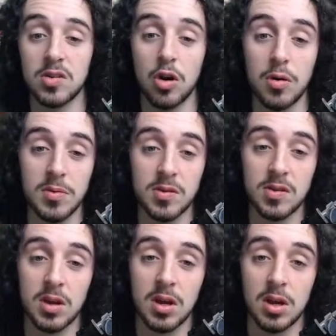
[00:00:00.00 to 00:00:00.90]

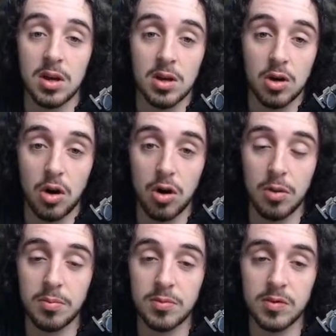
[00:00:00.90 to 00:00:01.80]
Tacoma's
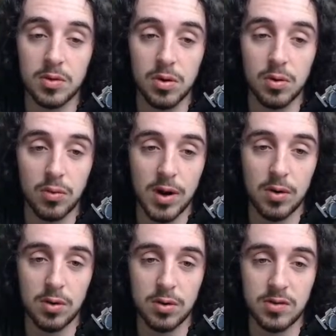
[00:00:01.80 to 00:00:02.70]
comms rec
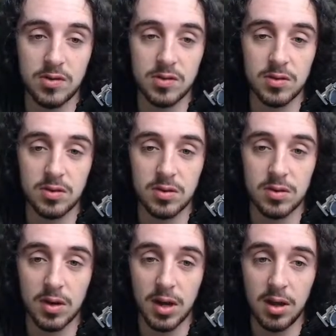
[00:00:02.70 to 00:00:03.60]
records.
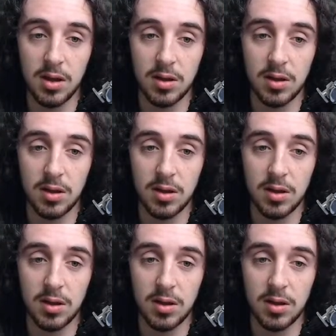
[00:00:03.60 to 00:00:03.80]
Okay.